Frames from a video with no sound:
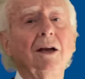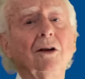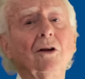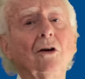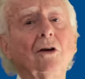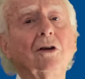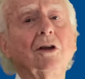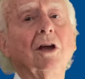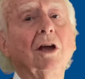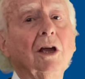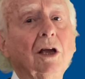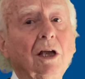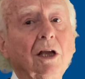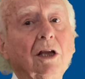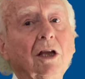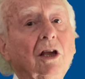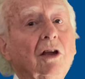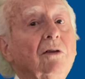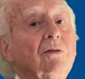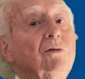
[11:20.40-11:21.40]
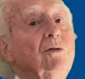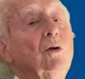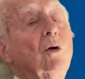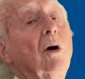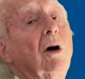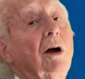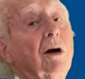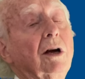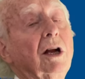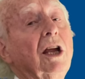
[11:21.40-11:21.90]
okay, if you
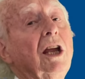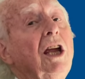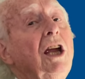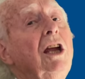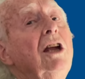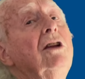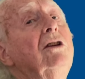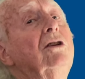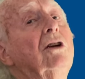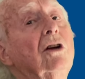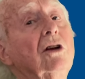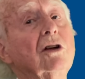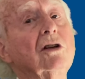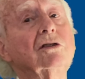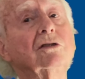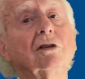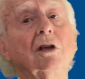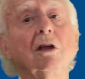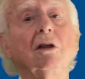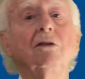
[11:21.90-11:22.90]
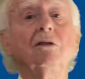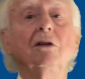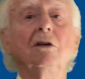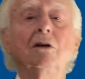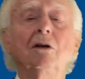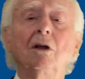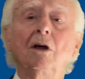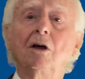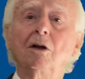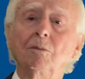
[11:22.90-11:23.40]
are interested
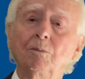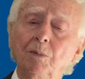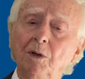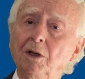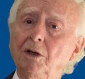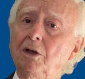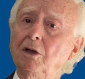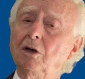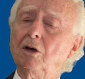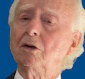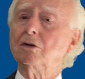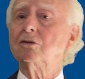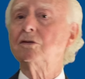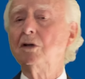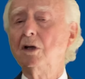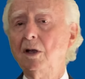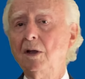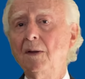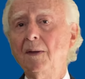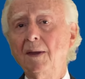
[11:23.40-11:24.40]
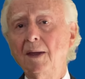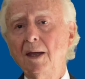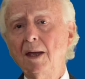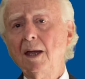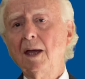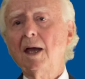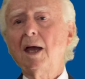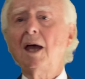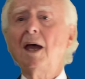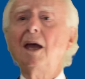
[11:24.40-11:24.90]
in our videos,
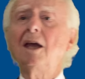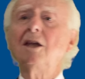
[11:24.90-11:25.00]
I